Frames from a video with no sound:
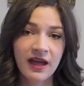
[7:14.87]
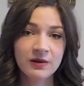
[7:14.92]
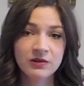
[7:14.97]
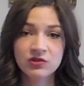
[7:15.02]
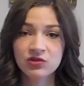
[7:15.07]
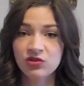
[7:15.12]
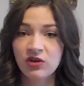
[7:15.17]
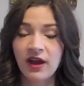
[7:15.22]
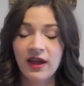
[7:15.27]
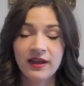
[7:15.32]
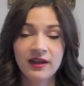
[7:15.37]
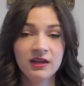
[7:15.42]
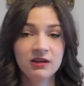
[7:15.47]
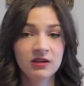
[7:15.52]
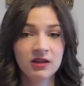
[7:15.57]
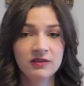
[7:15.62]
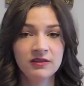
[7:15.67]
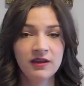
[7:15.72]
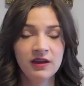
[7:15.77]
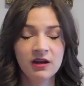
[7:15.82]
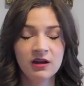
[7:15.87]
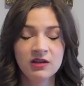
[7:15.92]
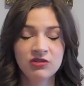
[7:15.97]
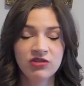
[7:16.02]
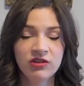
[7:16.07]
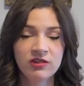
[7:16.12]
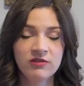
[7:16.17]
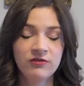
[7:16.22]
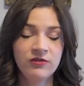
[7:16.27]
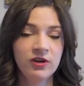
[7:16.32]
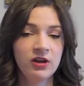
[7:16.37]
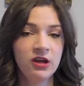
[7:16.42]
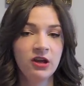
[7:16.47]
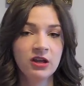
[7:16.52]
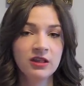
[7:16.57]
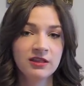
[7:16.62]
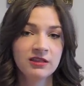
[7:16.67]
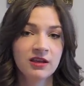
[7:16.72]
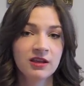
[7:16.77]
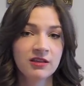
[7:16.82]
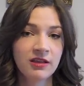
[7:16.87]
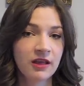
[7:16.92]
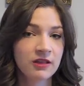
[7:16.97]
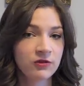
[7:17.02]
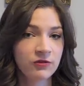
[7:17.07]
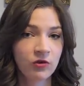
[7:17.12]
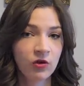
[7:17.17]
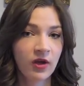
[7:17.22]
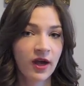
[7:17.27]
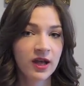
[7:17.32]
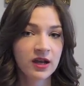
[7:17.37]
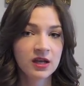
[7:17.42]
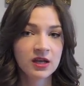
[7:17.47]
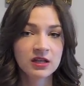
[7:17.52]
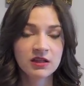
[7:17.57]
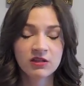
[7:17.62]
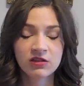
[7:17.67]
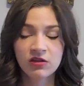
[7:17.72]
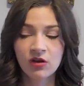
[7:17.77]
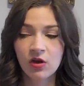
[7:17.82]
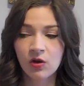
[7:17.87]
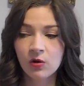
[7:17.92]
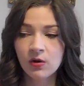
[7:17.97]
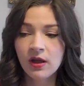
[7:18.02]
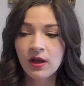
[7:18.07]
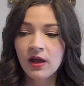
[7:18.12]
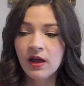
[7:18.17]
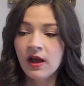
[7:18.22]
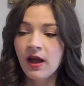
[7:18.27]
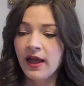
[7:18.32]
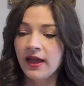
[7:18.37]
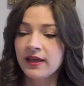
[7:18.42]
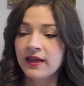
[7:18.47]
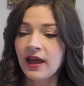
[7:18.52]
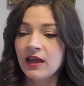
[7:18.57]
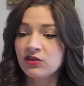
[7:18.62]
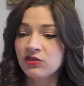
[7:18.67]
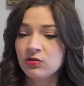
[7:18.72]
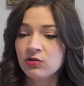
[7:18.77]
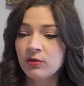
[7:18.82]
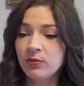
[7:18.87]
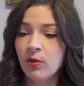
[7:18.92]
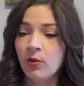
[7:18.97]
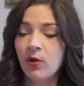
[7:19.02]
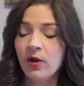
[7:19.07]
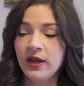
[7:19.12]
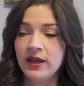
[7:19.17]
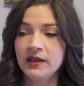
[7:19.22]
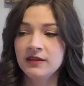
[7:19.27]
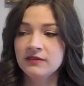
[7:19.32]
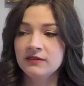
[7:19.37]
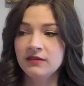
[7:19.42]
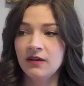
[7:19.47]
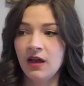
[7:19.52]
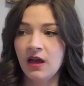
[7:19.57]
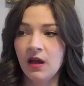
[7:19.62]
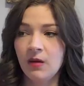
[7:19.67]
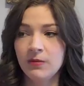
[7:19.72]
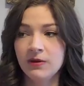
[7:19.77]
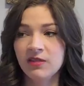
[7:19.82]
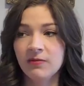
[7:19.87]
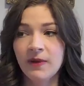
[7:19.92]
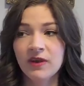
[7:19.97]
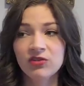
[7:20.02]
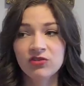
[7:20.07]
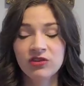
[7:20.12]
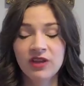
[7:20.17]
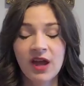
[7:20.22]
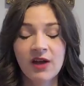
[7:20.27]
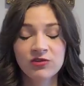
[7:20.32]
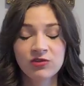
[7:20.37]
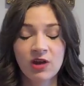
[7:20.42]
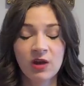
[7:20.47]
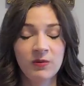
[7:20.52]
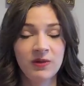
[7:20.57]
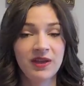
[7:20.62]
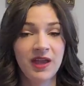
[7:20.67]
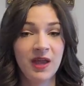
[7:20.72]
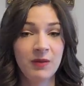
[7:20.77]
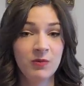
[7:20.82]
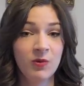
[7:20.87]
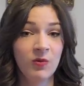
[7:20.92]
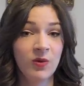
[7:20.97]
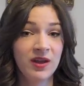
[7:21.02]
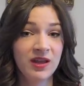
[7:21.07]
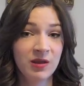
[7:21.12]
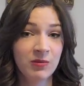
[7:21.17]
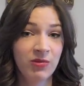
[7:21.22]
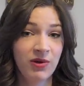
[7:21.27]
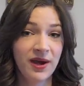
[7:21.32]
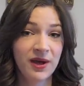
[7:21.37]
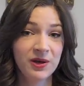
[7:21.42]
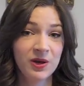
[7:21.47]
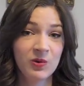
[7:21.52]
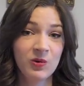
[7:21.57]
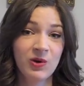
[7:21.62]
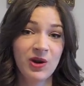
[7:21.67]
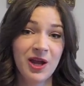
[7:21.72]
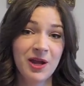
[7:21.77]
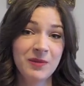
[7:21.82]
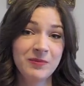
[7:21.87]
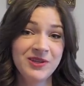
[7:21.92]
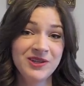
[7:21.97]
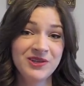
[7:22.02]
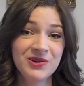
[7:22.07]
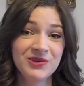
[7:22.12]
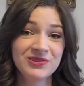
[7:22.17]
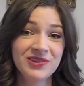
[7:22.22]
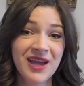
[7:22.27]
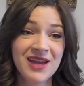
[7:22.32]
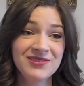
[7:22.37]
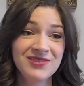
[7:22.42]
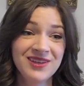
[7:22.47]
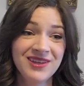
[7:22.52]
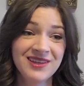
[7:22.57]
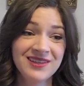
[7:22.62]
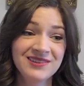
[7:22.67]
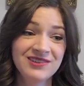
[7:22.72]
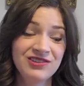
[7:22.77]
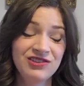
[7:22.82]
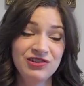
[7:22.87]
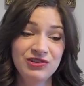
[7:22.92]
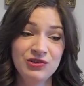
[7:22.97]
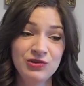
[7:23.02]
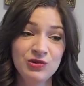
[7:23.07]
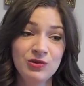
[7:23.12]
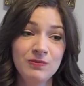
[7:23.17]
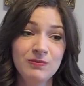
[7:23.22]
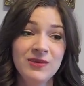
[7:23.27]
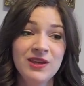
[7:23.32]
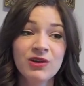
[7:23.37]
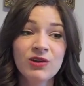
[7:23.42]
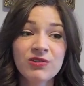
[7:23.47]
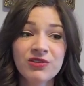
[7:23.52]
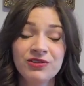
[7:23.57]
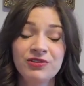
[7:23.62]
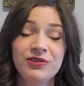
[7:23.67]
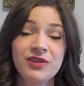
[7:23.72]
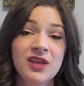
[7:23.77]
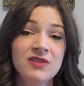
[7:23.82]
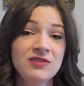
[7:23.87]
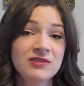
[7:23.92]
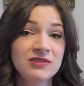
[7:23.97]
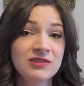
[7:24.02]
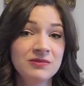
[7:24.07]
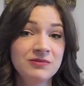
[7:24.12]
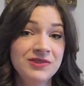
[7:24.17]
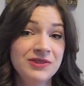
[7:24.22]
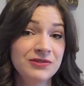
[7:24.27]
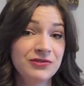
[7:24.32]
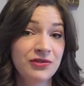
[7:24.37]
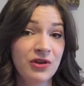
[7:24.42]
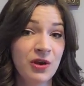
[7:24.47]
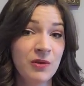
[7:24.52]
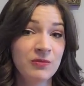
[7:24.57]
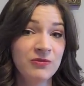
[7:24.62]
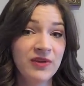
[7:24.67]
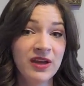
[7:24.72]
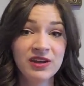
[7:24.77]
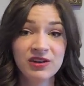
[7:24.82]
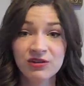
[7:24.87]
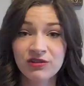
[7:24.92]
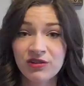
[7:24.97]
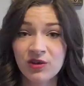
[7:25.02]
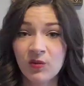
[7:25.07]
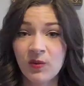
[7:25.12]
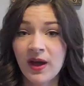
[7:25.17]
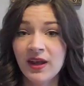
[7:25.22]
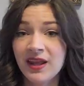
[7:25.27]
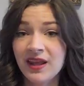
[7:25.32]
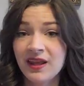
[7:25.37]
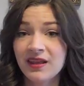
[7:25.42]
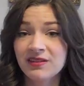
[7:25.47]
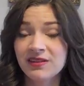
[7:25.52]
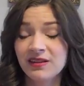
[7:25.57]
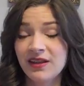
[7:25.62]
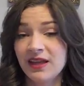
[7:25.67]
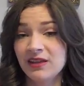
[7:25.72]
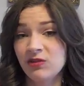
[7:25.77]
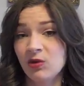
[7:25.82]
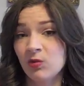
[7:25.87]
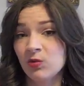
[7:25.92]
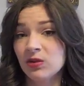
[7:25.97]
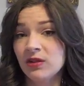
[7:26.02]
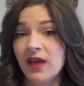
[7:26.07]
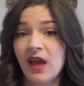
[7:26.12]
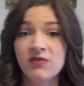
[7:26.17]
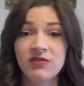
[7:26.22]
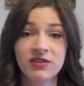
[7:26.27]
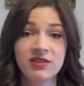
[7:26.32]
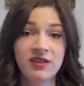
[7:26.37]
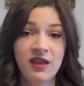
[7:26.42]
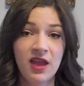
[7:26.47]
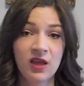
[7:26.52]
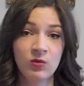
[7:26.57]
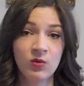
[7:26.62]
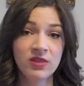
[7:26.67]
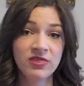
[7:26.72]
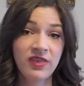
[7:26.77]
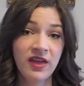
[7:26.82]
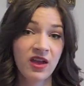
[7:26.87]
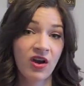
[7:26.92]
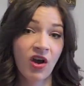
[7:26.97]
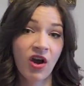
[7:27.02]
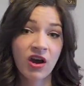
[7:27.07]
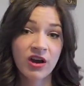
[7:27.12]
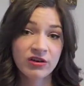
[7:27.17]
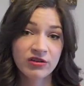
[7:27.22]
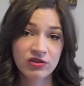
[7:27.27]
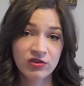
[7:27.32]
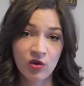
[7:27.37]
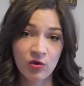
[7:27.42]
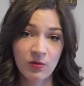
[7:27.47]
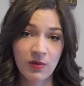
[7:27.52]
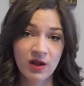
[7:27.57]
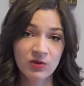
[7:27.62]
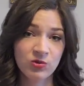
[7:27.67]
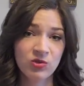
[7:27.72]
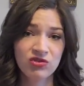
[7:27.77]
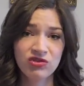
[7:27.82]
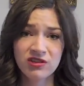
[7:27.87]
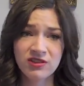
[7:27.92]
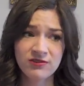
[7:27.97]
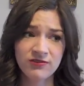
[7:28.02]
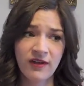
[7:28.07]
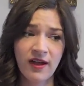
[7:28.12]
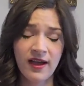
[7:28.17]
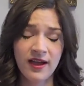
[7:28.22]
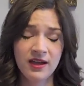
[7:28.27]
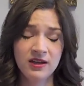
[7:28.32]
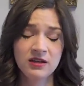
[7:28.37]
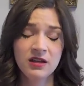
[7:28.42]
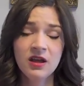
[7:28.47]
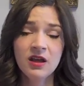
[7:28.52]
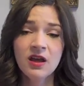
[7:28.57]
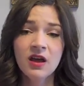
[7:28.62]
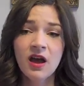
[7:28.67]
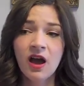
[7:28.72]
I would try here and there and just very unsuccessful at it. So it got to a point, especially after I became a wedding planner, where I'm, diving into meals that are given to me from vendors at weddings, and I don't really have a say in what they are so much, which is fine.